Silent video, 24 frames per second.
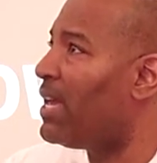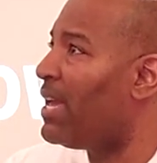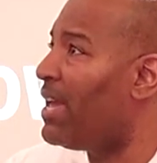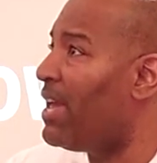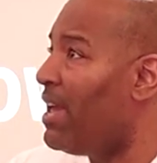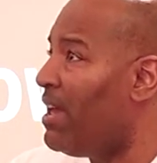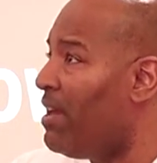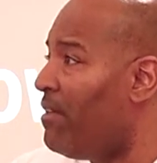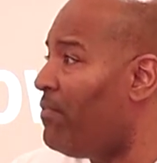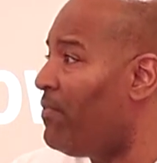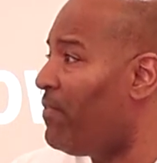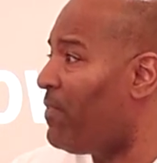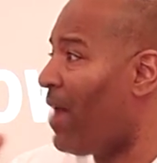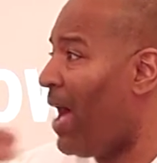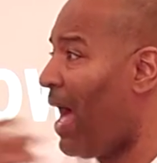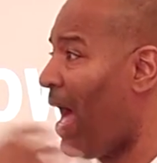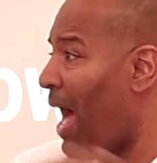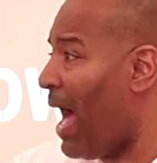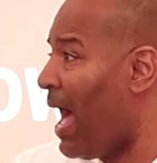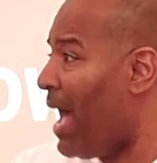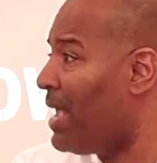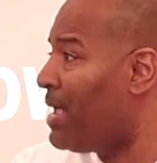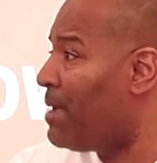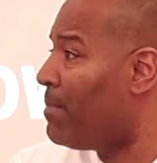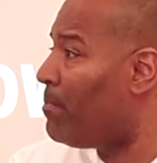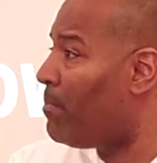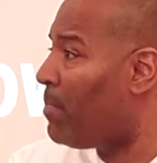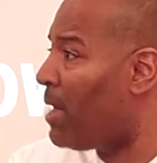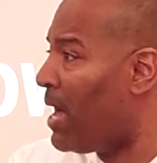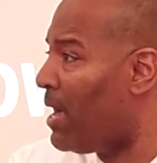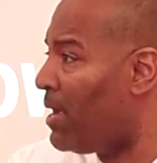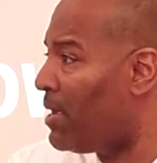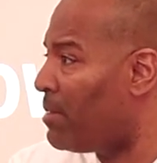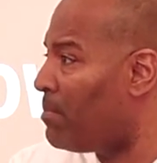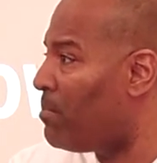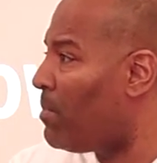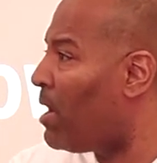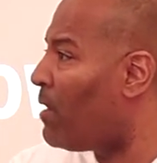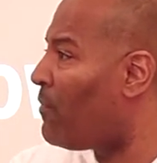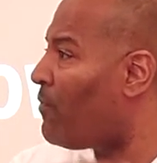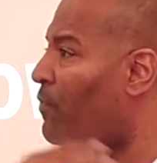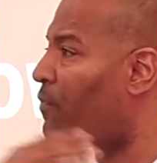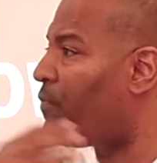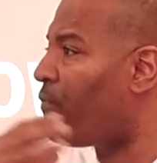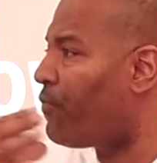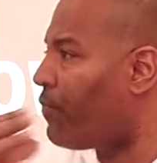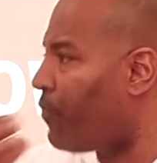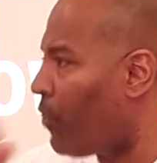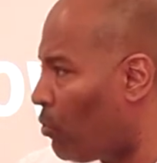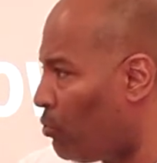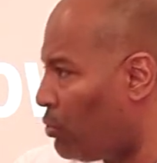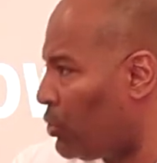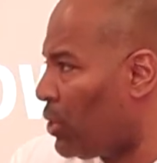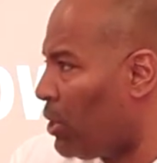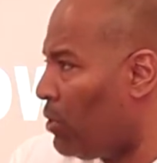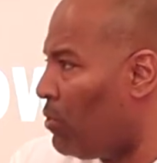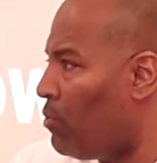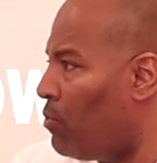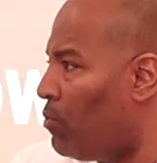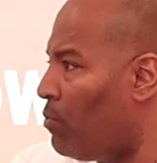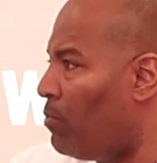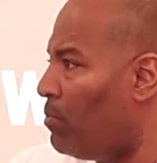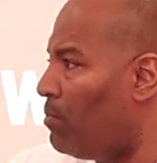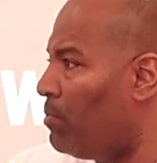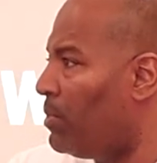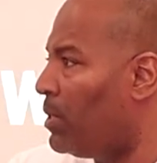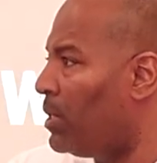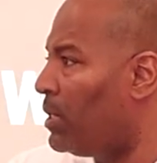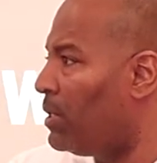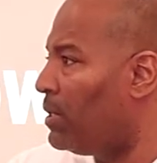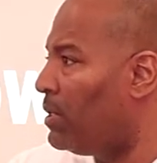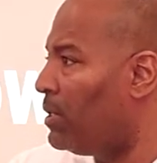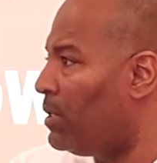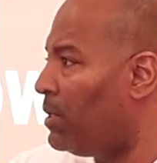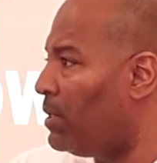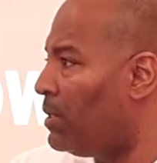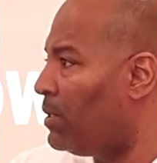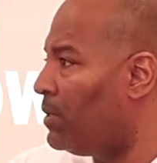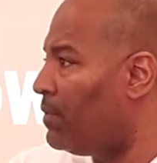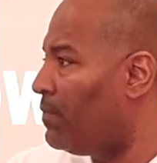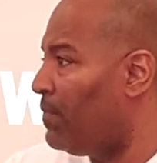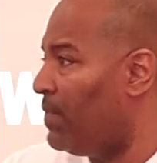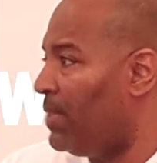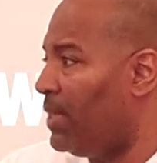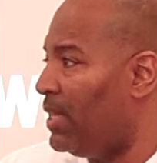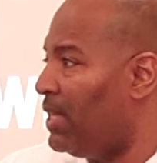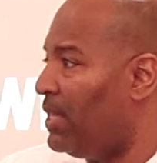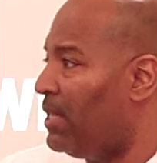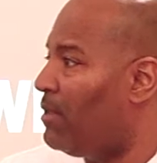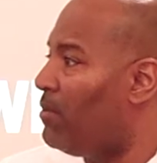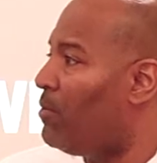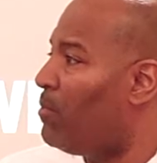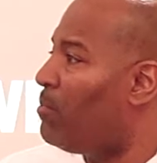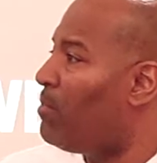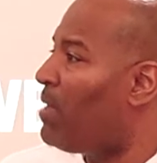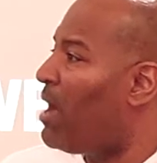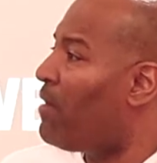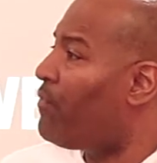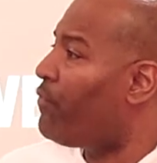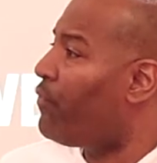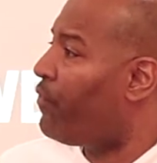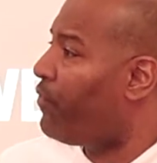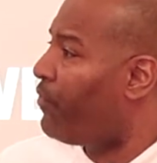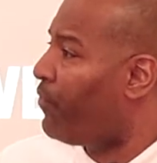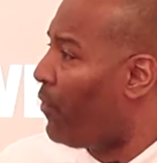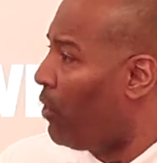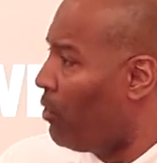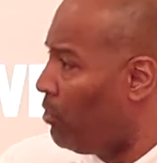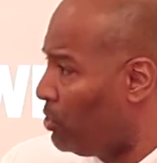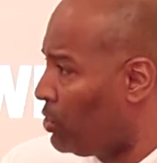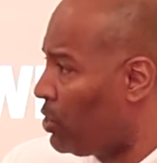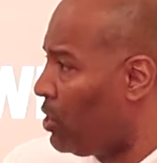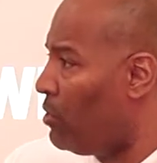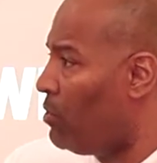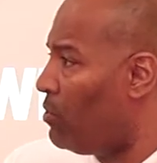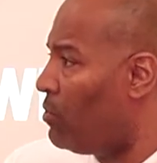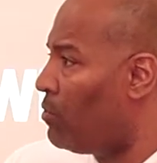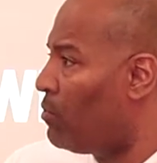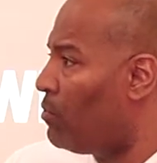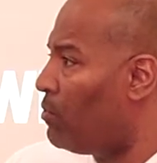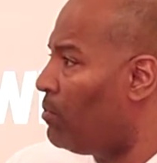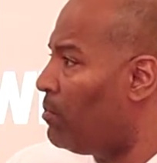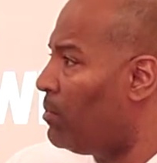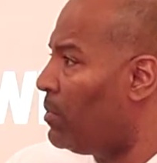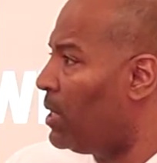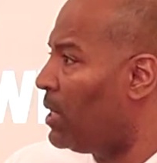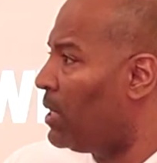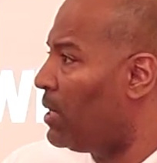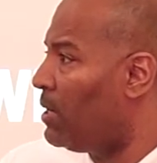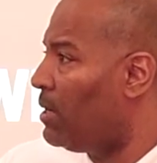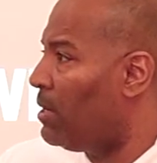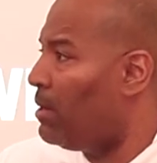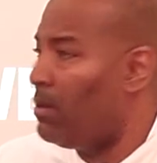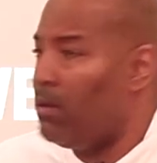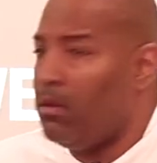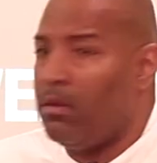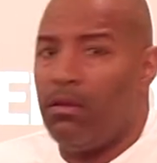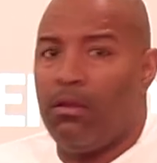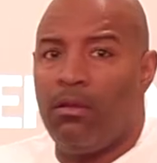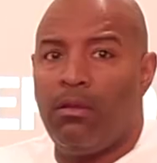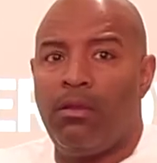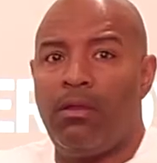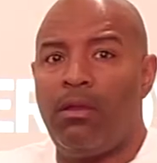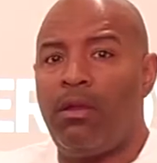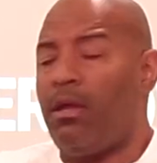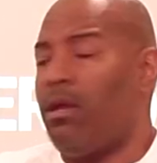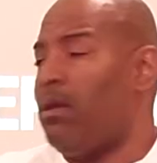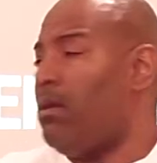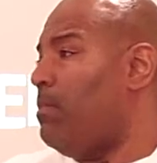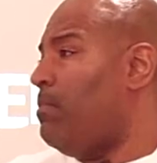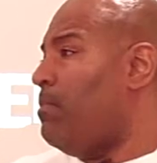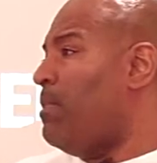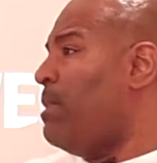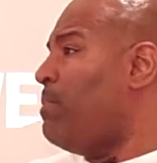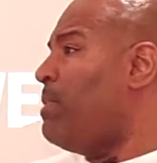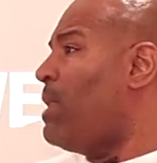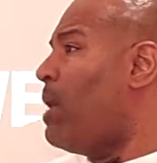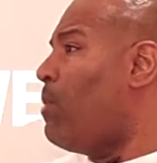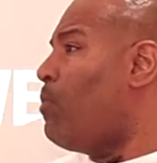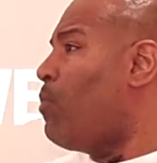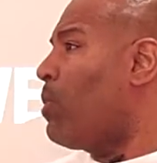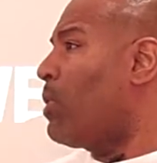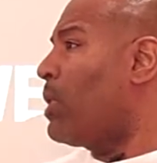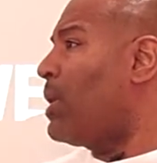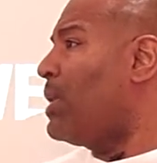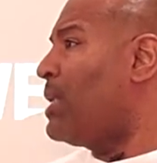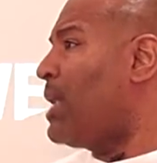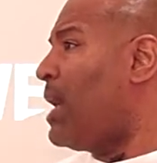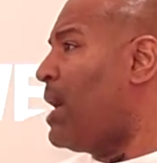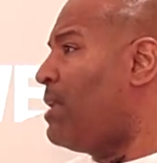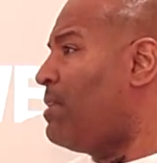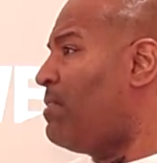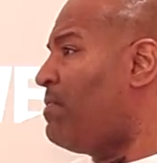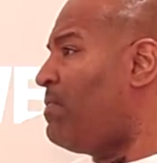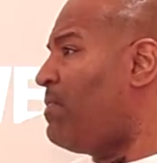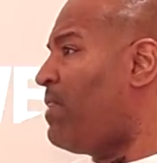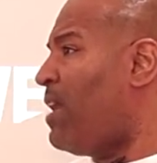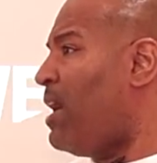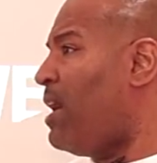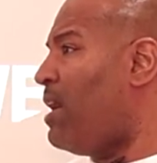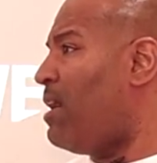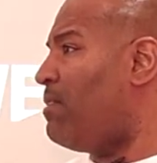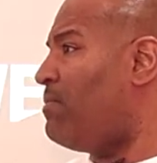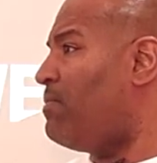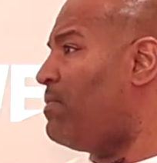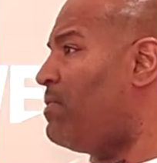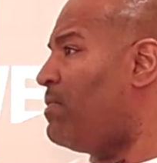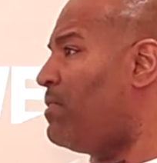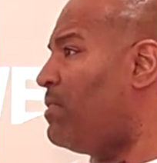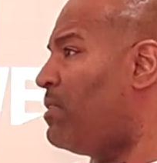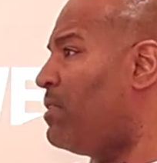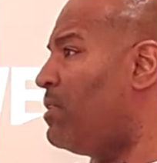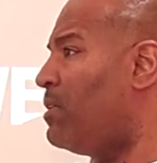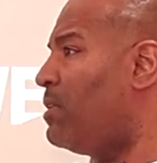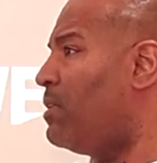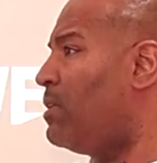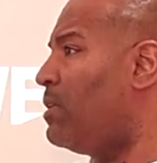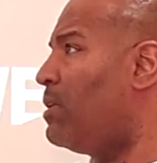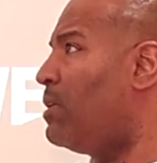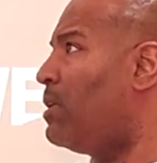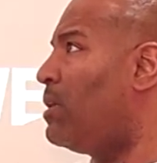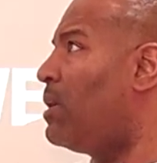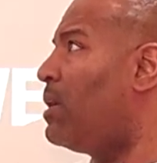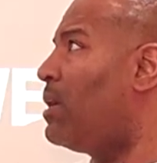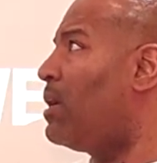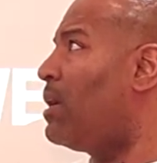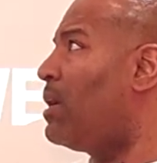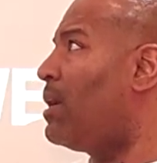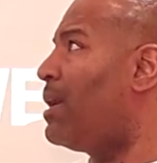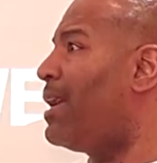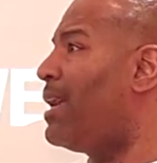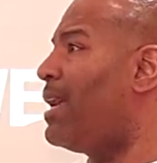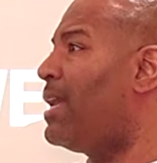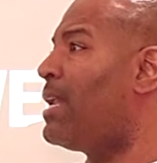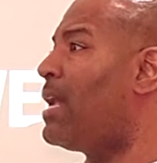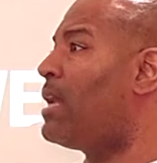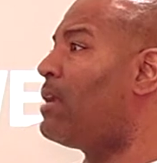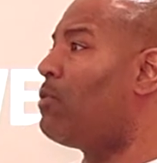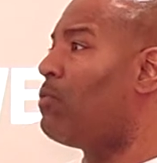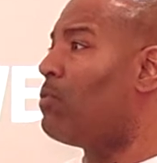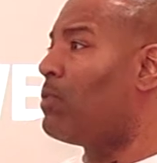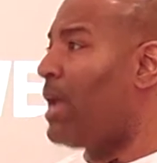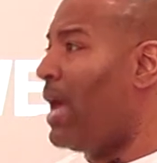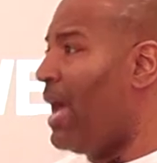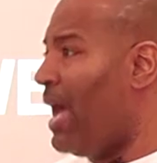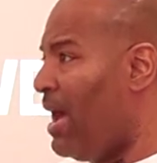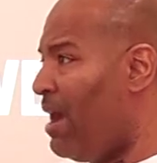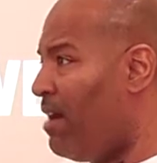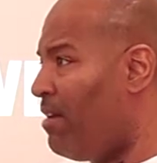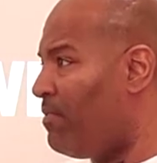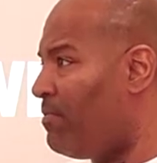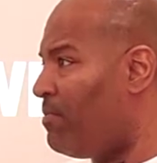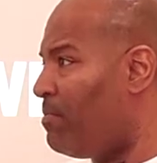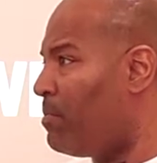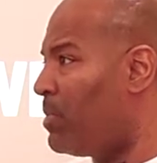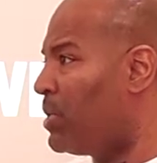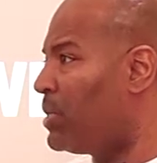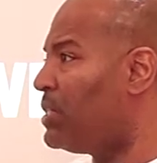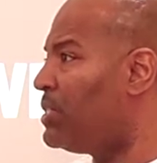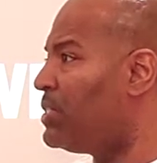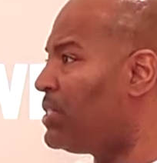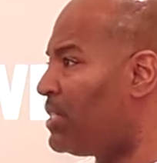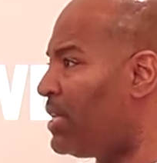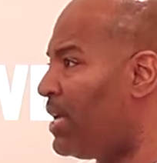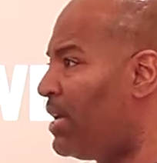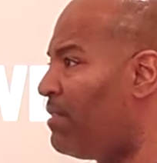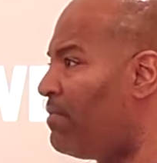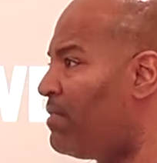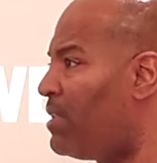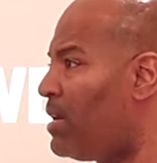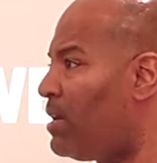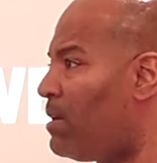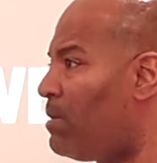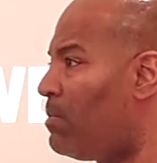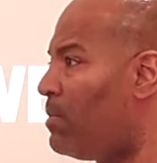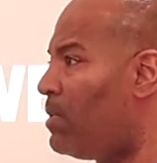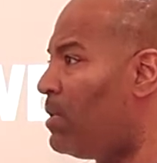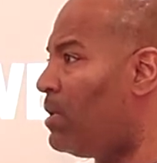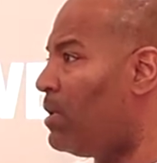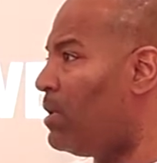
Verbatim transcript: If I am buying my first home, all right, my first home, maybe I work a 9-to-5, and I don't have money saved up.